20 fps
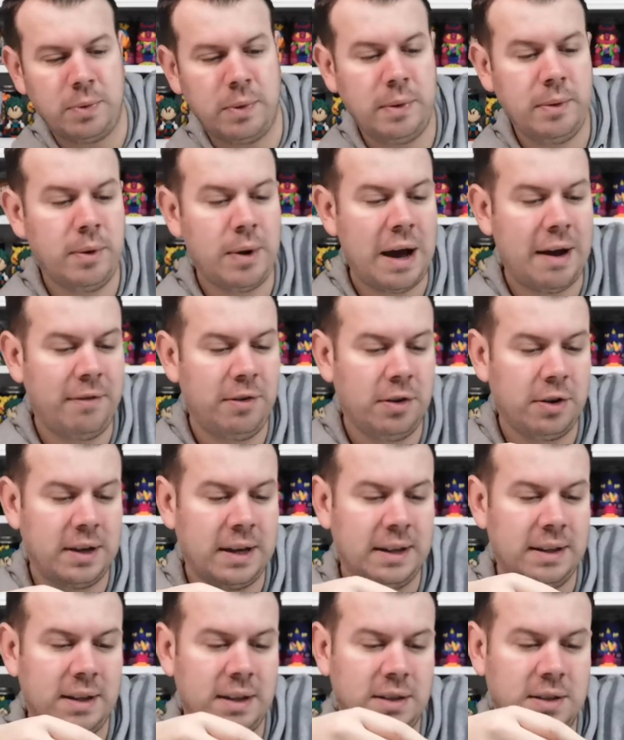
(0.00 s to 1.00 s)
We will have a look
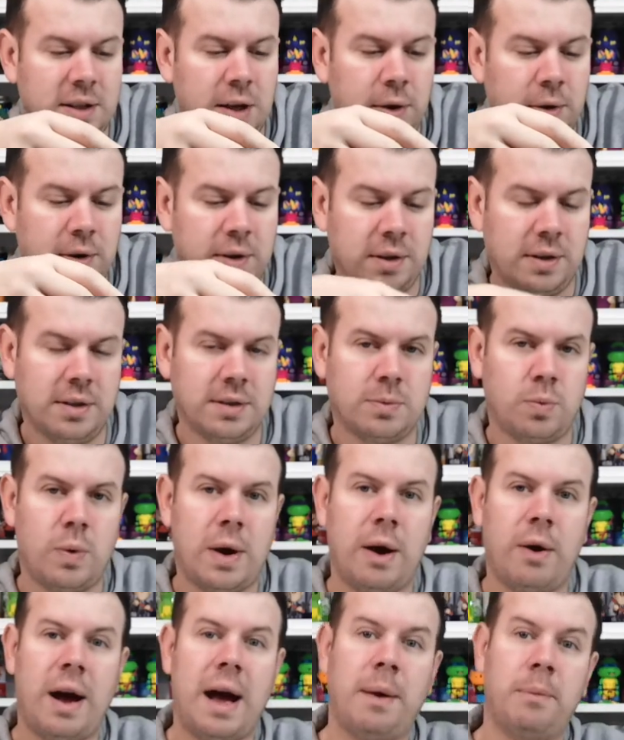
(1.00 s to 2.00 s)
at the token as
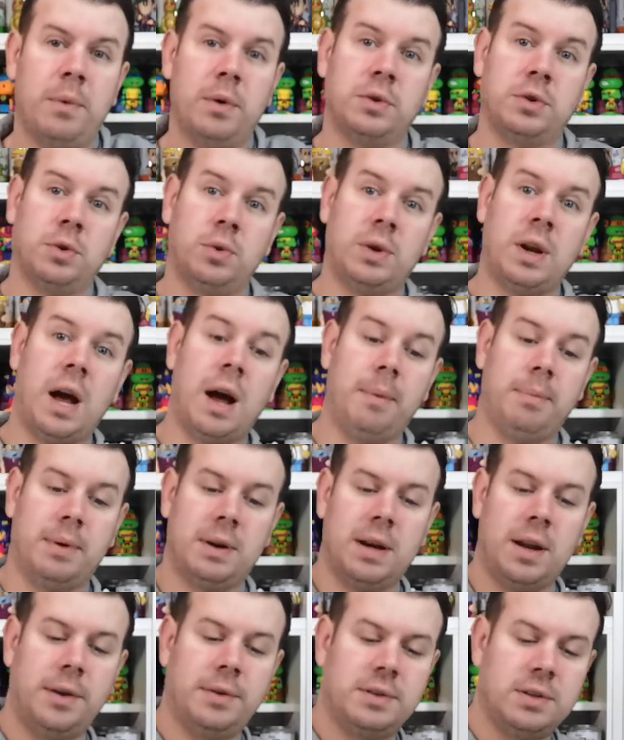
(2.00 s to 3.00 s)
well, and we'll do an up
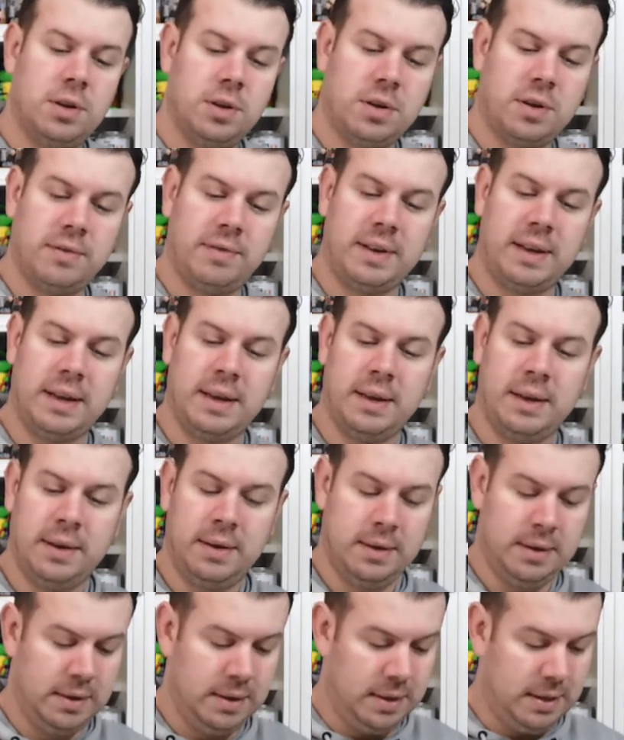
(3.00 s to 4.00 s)
close look of it
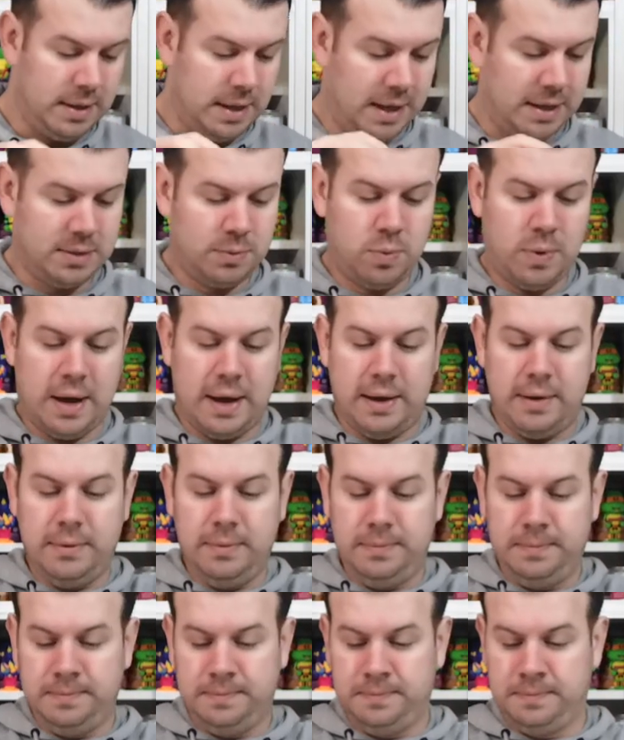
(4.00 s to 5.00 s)
as well.